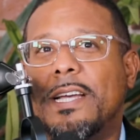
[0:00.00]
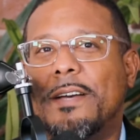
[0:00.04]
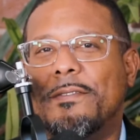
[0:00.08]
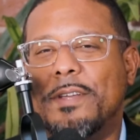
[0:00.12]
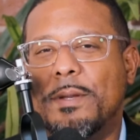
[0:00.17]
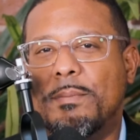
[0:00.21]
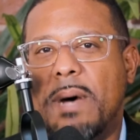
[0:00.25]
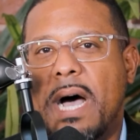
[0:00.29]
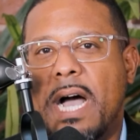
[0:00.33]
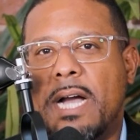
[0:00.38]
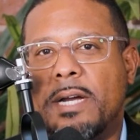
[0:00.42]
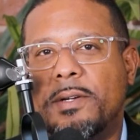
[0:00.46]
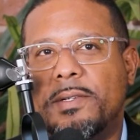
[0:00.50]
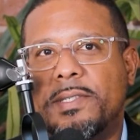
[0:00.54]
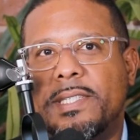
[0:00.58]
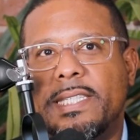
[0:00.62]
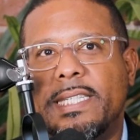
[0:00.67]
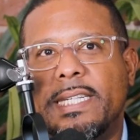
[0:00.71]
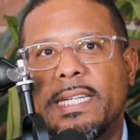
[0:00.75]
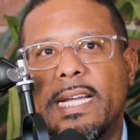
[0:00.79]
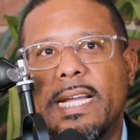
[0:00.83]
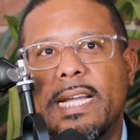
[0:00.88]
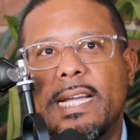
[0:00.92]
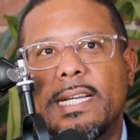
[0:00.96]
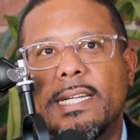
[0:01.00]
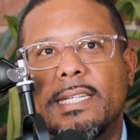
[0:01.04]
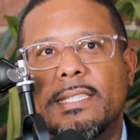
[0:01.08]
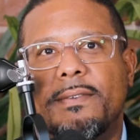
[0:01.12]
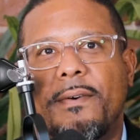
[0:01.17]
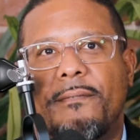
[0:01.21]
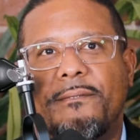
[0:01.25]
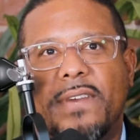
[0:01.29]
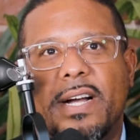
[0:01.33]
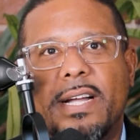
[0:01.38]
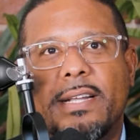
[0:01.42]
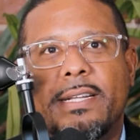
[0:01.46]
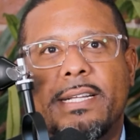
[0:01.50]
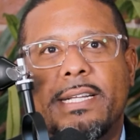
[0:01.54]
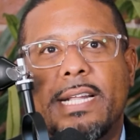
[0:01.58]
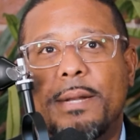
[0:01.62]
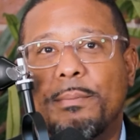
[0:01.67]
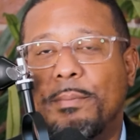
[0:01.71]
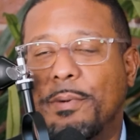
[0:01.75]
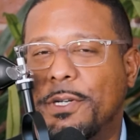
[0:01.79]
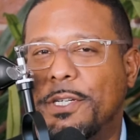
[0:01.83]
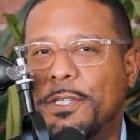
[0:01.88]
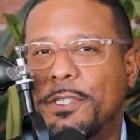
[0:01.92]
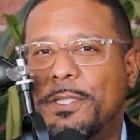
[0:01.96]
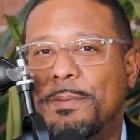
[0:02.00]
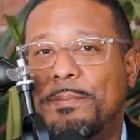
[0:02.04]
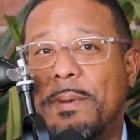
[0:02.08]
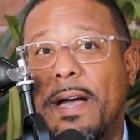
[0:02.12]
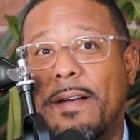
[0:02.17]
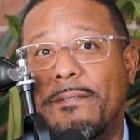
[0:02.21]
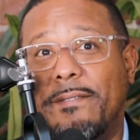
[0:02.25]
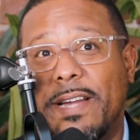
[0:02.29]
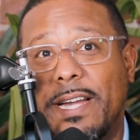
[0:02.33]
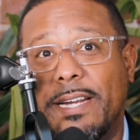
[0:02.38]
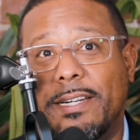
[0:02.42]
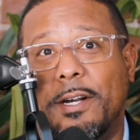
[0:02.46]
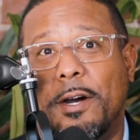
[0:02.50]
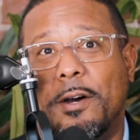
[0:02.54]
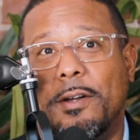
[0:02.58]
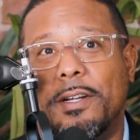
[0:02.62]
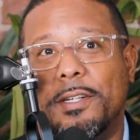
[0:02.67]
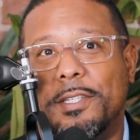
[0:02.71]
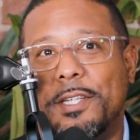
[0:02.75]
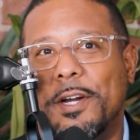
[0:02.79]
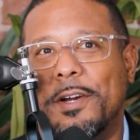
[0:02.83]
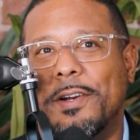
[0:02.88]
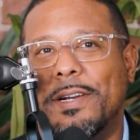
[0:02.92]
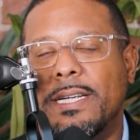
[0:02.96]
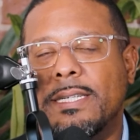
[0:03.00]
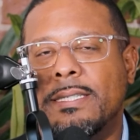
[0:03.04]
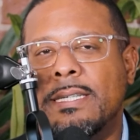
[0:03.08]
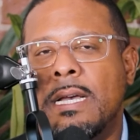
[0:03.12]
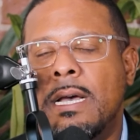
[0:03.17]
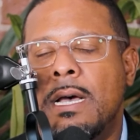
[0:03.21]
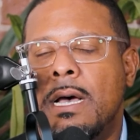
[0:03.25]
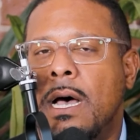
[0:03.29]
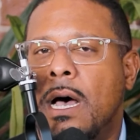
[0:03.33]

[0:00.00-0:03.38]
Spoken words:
of Democracy is funded and produced by Vanguard Attorneys,